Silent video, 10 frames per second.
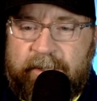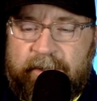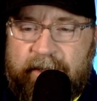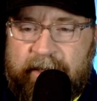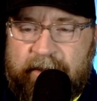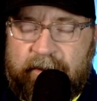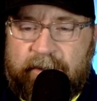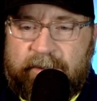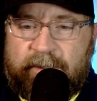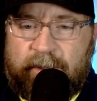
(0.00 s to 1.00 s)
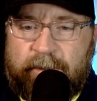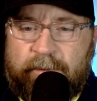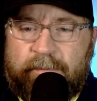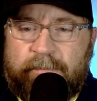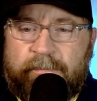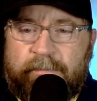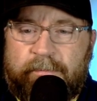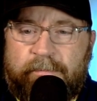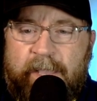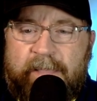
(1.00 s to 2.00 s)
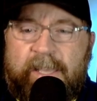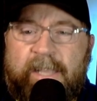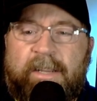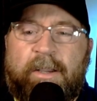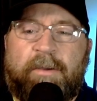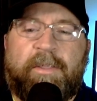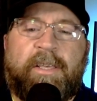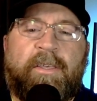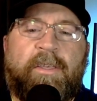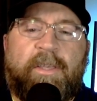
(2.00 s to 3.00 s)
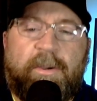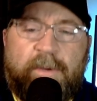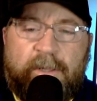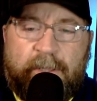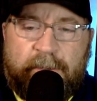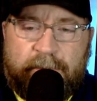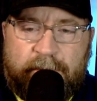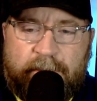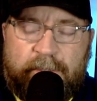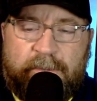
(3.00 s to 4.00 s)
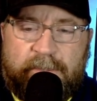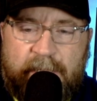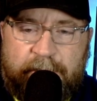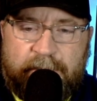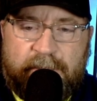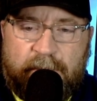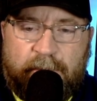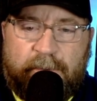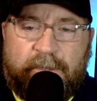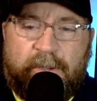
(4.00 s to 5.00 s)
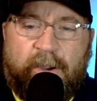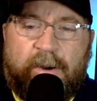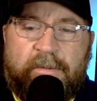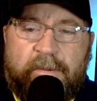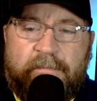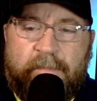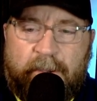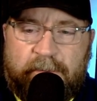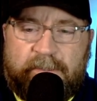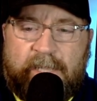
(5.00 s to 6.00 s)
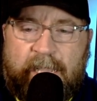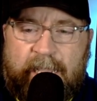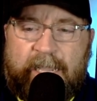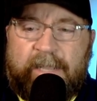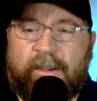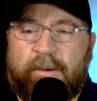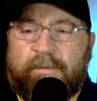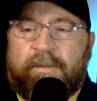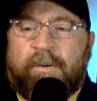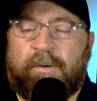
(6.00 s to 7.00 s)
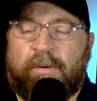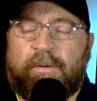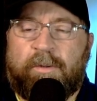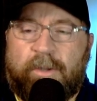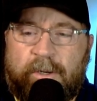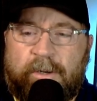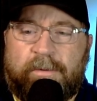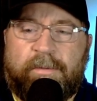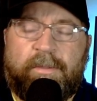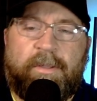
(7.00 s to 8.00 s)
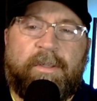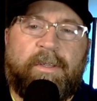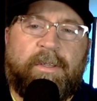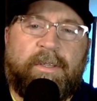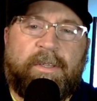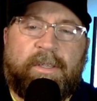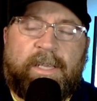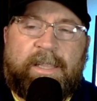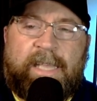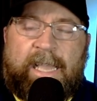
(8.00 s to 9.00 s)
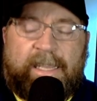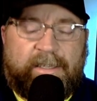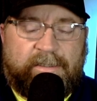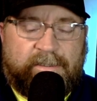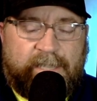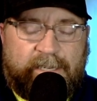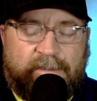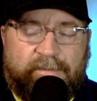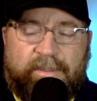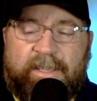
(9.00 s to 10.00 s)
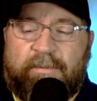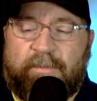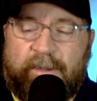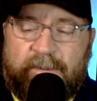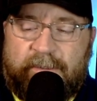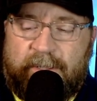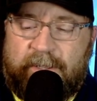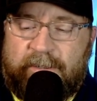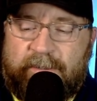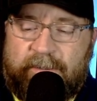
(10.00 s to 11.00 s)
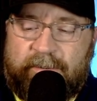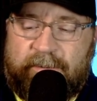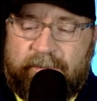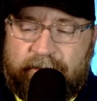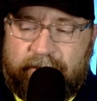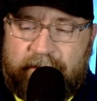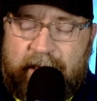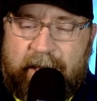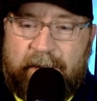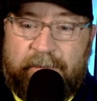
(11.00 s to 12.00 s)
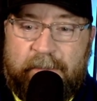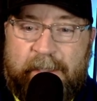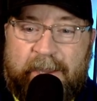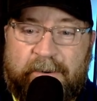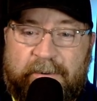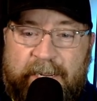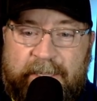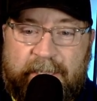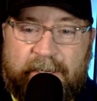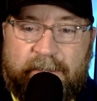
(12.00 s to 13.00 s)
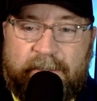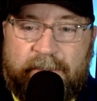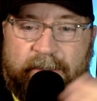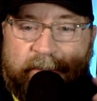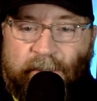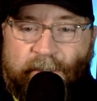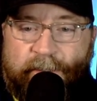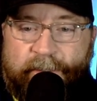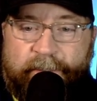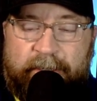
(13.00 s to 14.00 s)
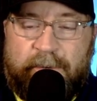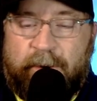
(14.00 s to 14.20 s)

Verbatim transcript: and so May they know that you alone, whose name is the Lord, are the most high over the whole earth. And that is kind of the the the end of the matter right there. You